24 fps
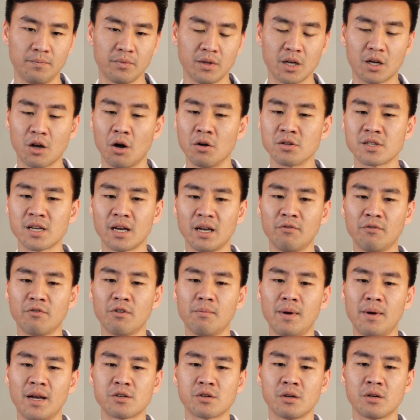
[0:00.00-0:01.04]
The contact
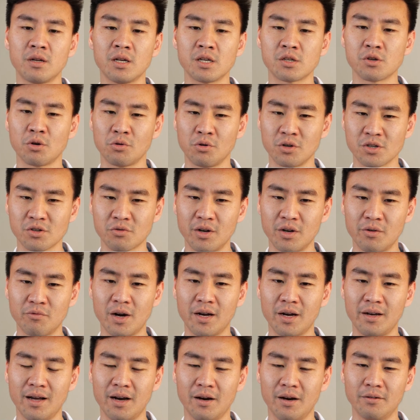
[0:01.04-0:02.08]
information is on your screen
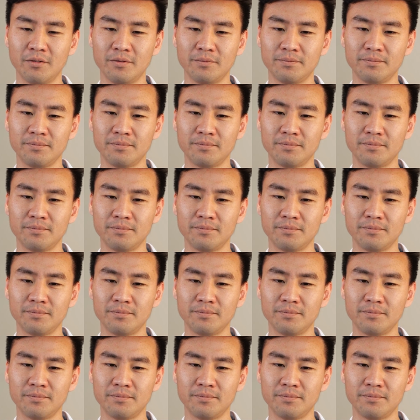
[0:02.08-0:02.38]
right now.